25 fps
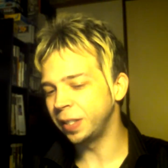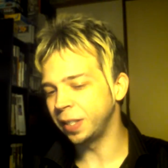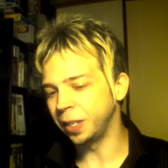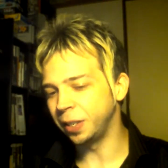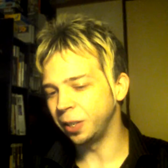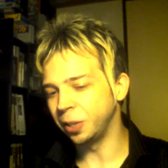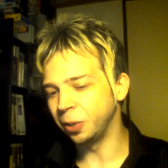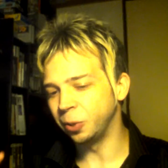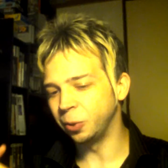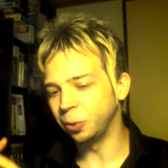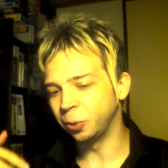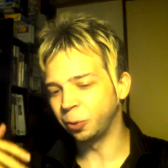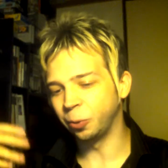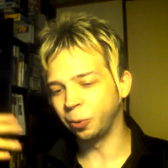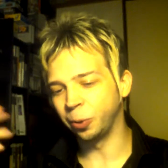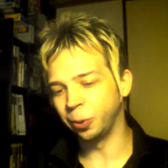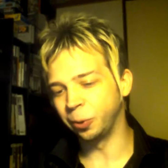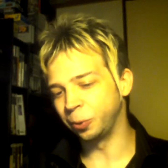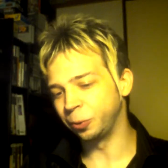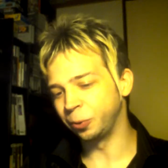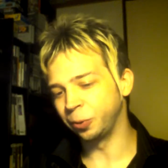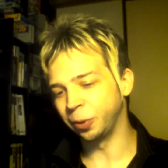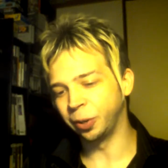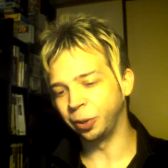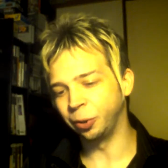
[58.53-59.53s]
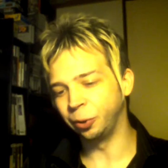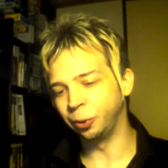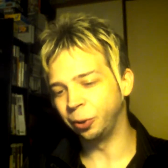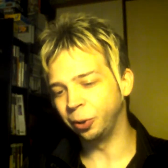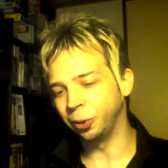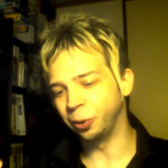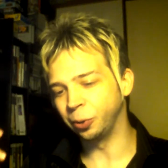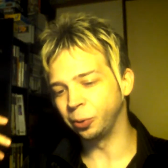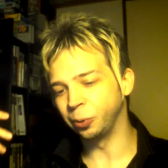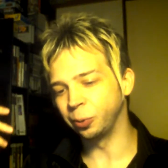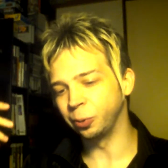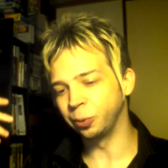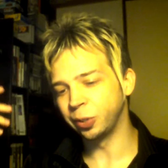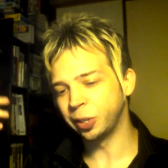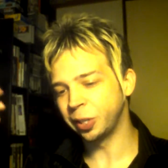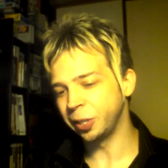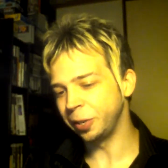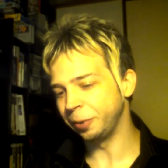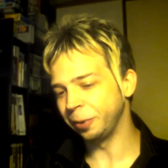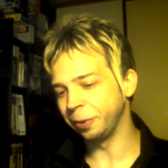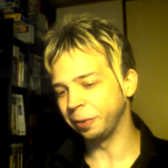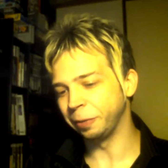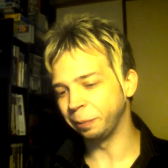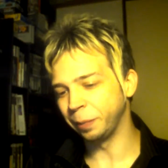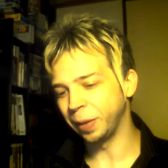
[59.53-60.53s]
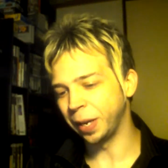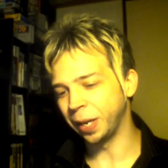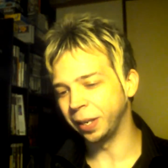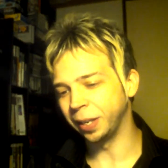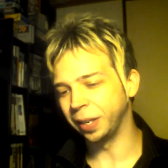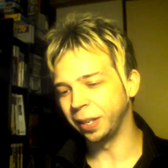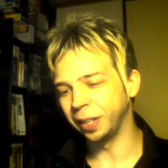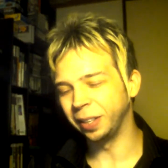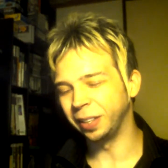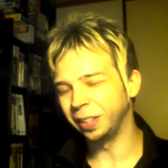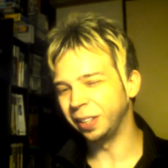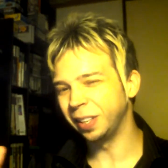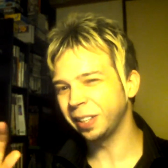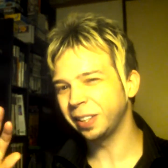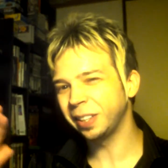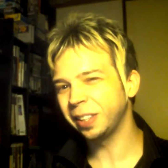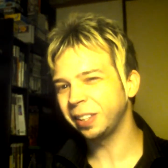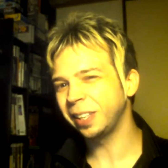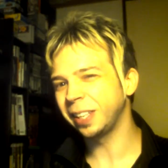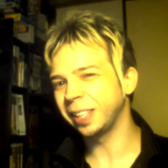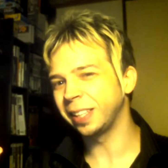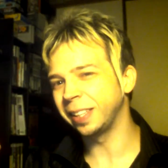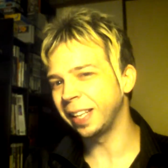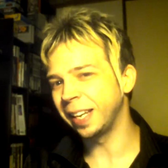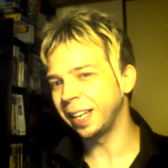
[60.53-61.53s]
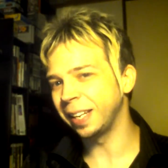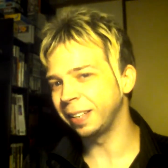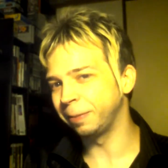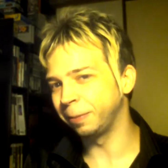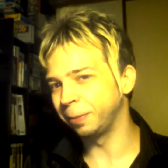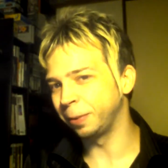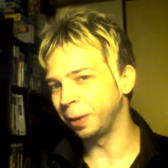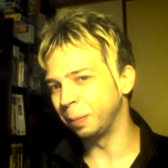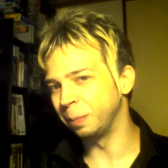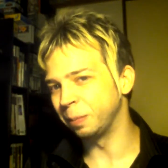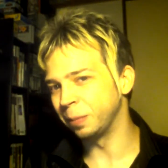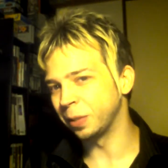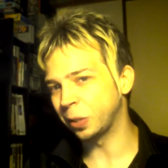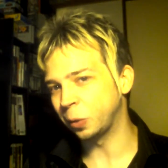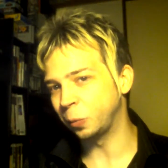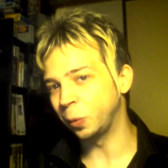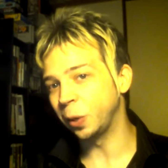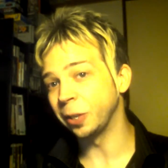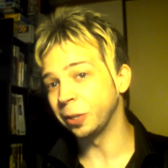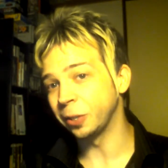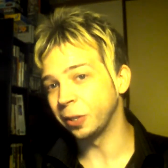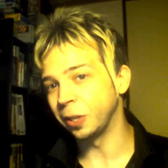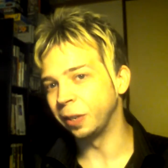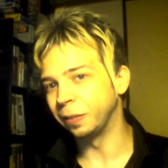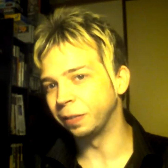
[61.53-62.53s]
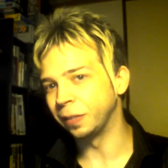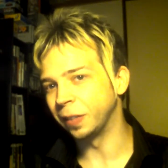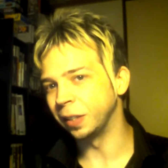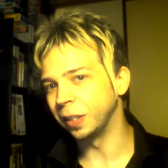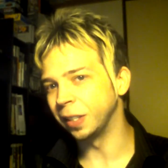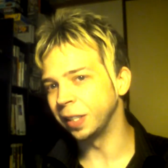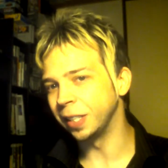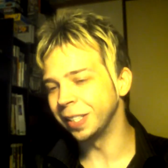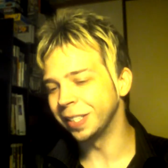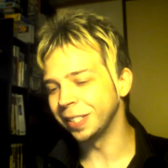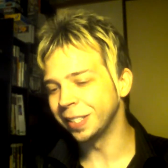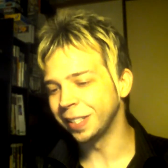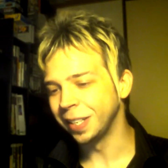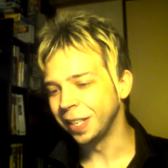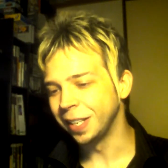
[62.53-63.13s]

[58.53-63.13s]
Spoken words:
and no Chrono Trigger, no Secret of Mana, nothing like that from Squaresoft, at least.